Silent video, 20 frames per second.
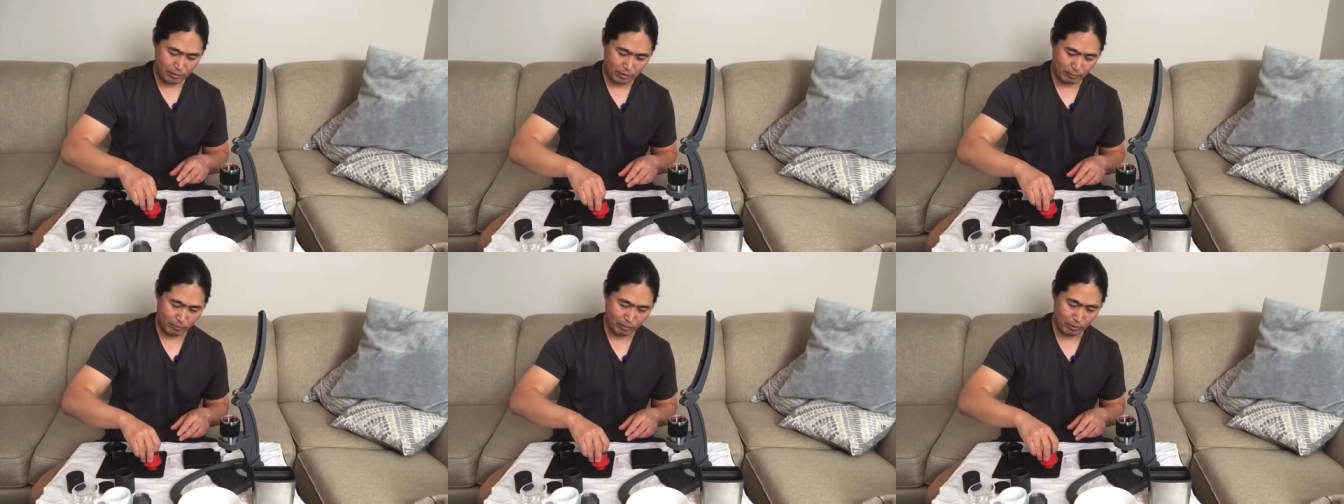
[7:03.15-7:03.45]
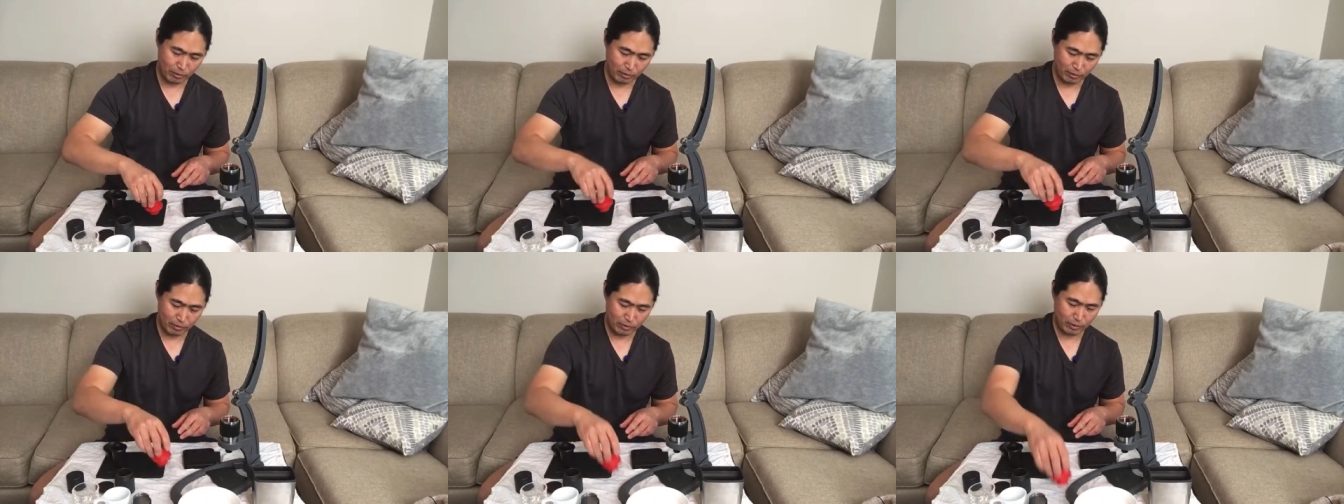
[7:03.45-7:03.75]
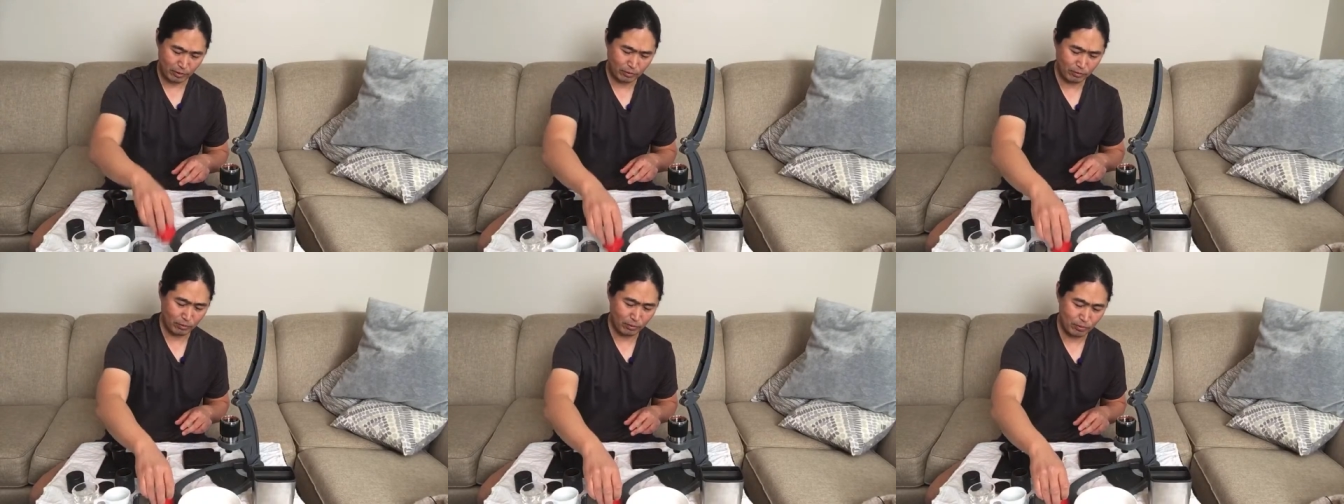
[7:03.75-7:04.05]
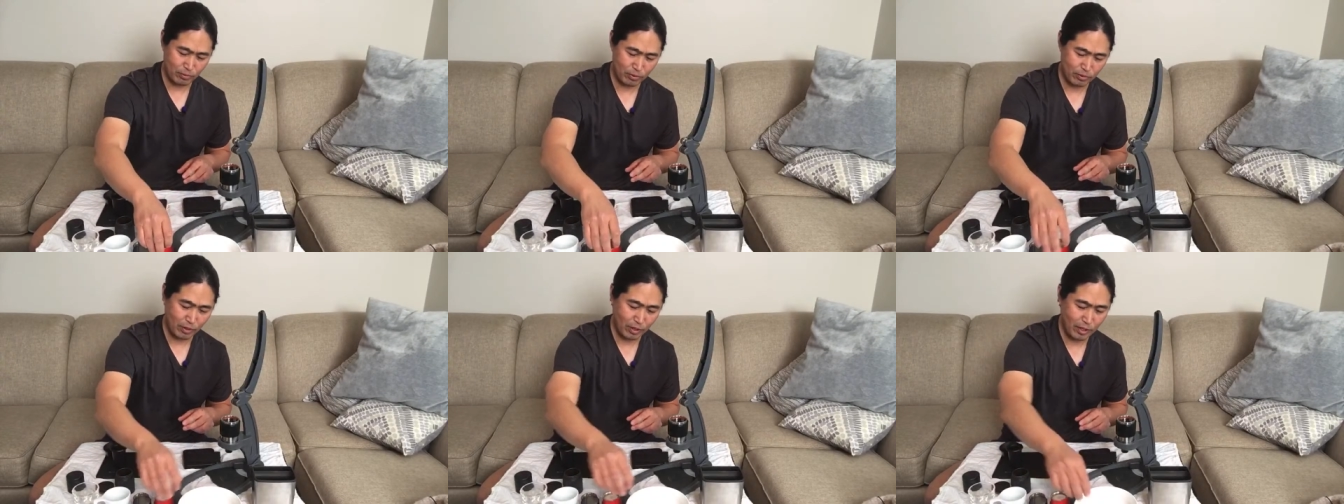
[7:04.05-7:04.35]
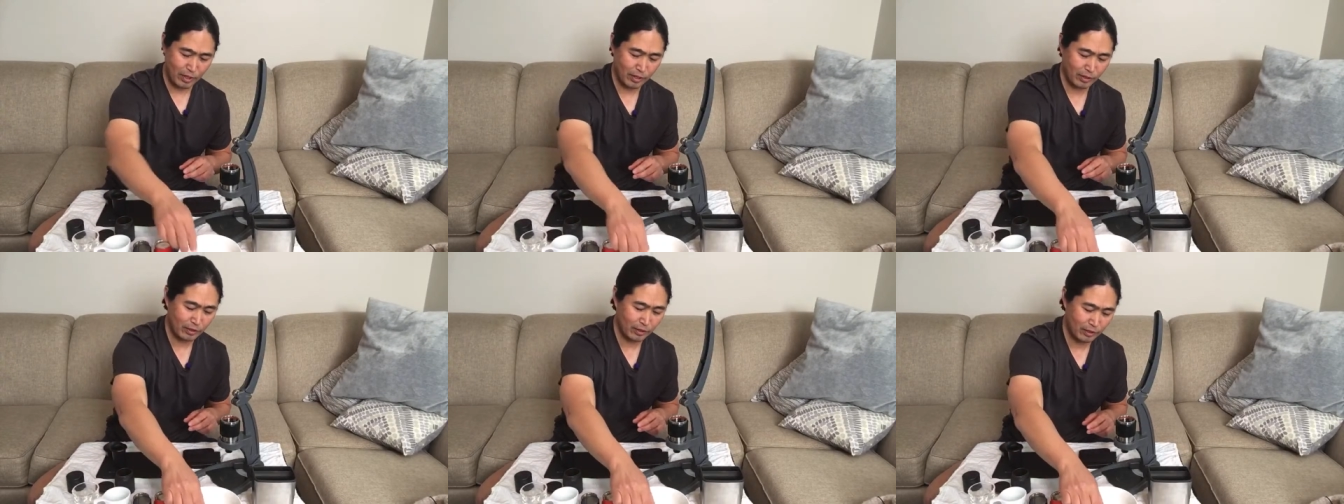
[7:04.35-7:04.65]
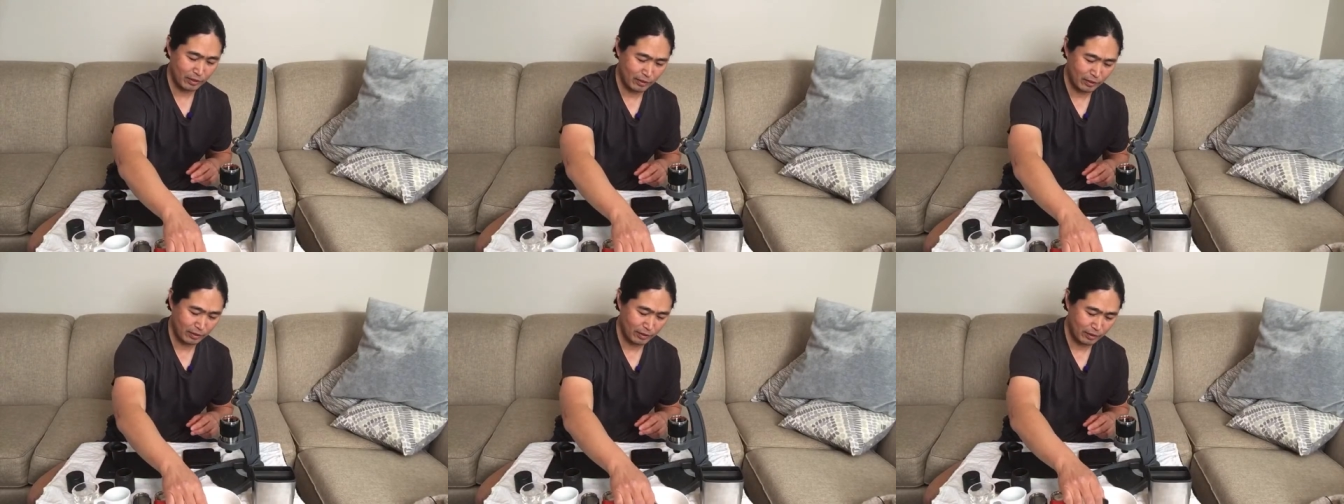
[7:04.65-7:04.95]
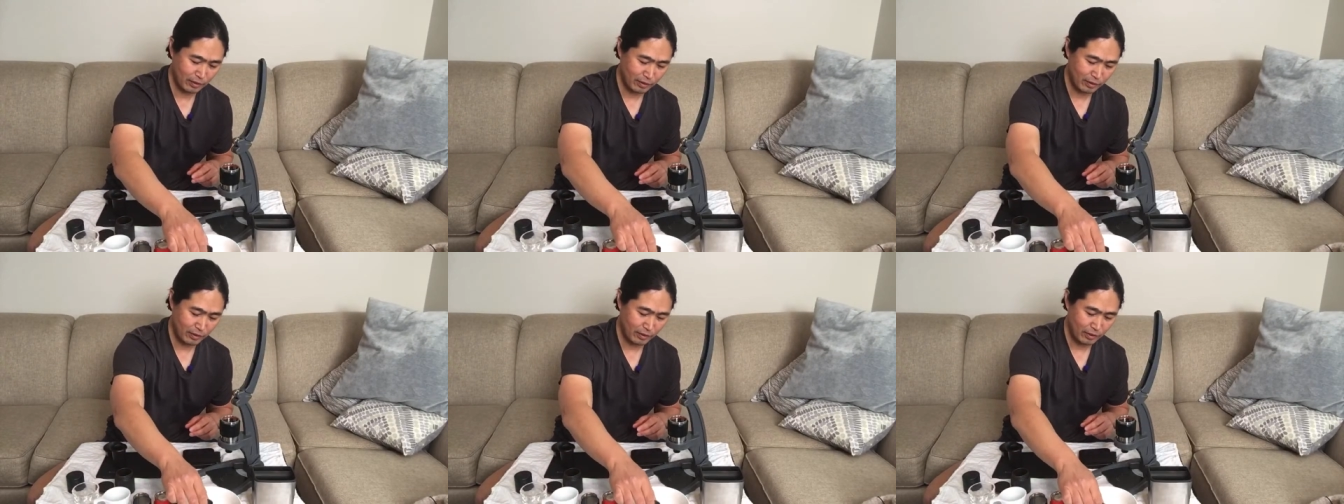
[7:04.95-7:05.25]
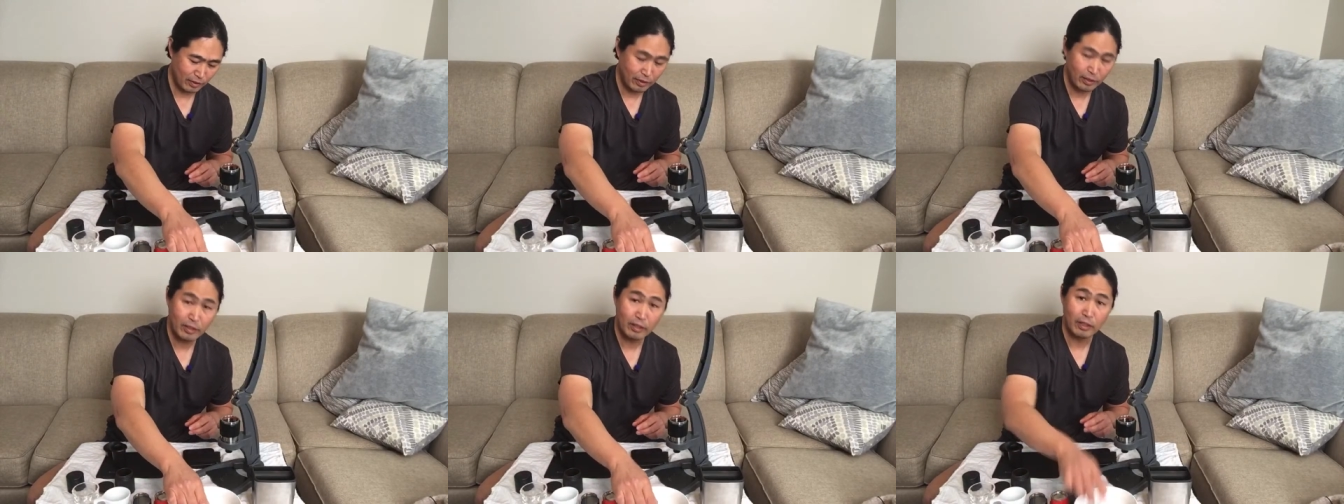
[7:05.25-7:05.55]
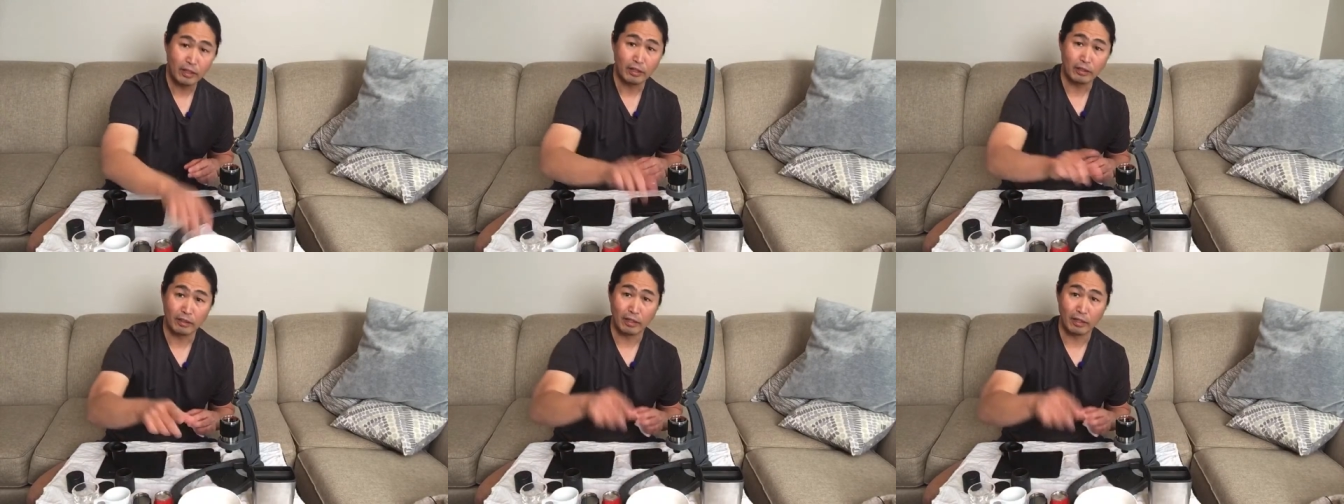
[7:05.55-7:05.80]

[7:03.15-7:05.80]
I'm going to set to the side, and